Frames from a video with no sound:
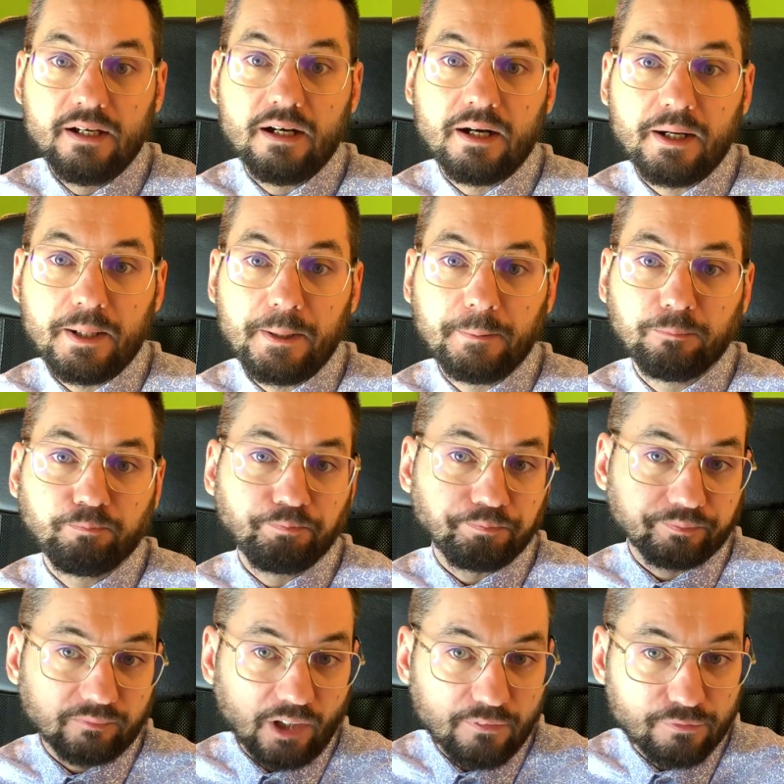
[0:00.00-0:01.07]

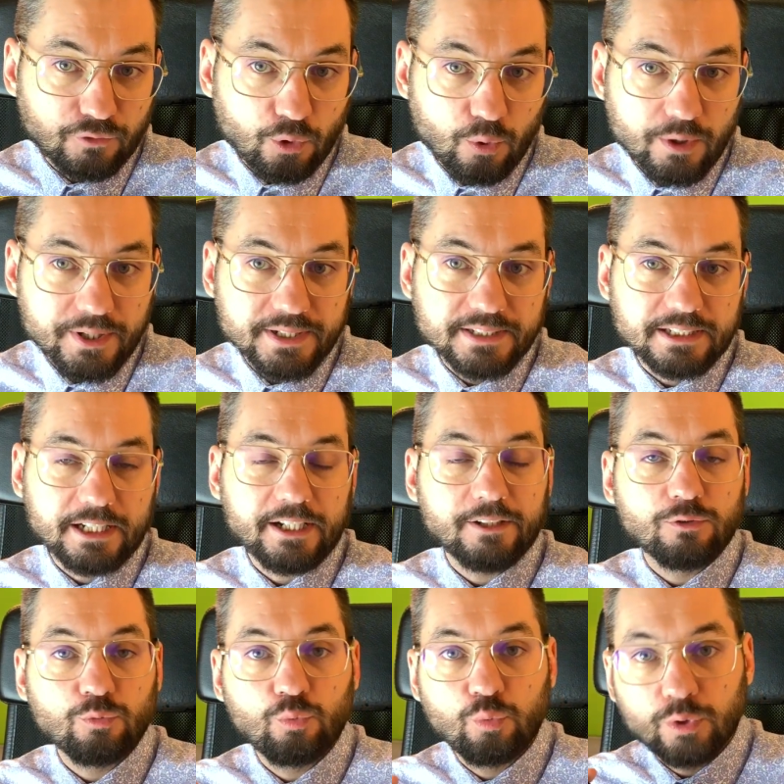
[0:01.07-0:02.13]
Of course,
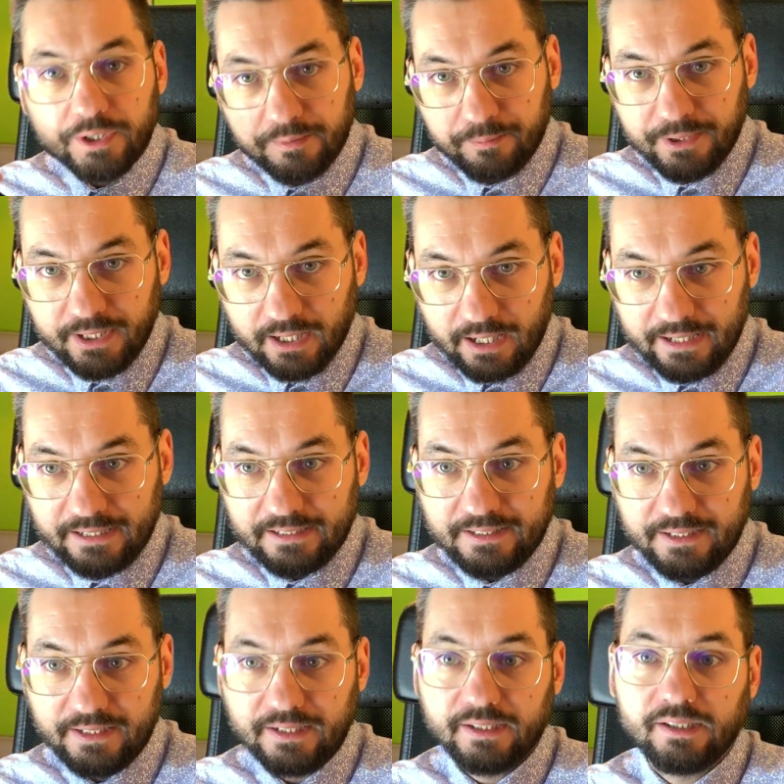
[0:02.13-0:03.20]
it would be
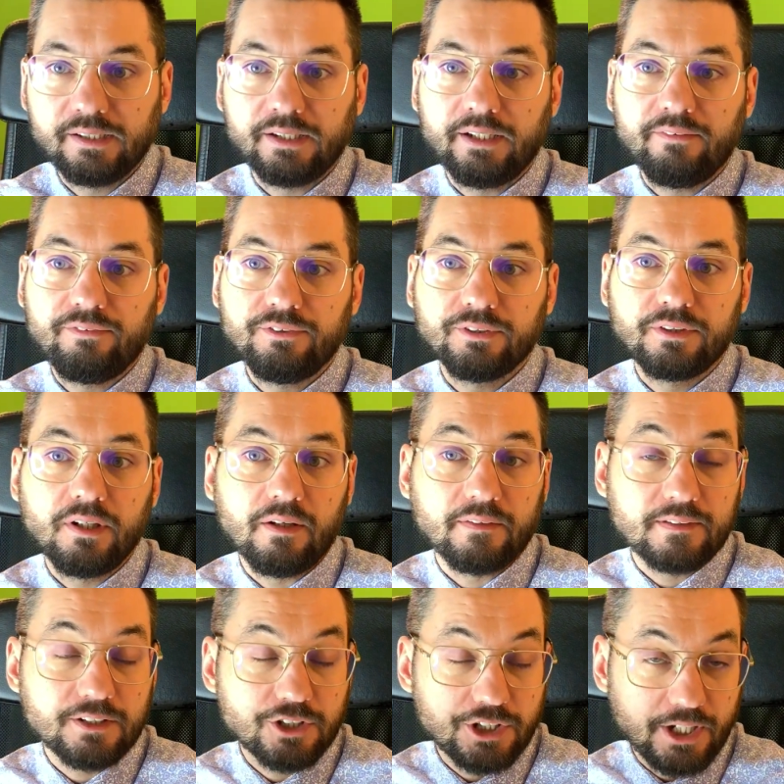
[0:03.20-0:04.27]
ideal if you
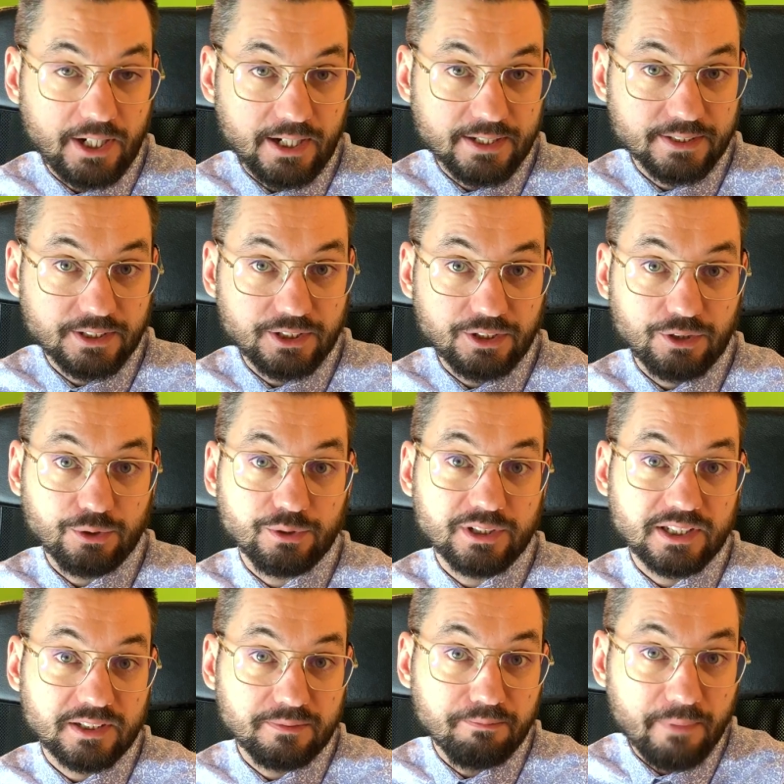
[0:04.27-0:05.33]
got the chance to
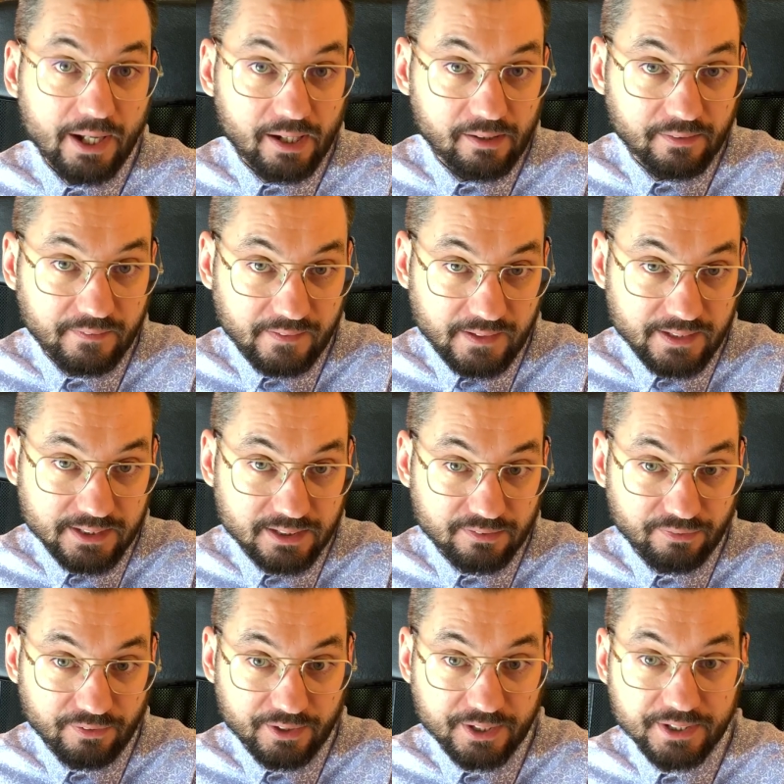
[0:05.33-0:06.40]
smell these
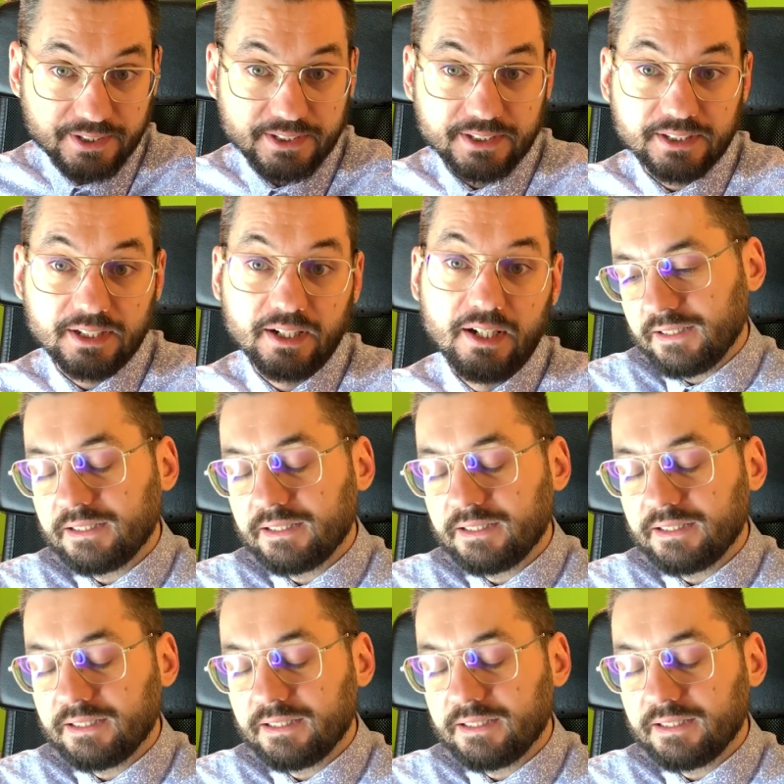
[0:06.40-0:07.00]
first.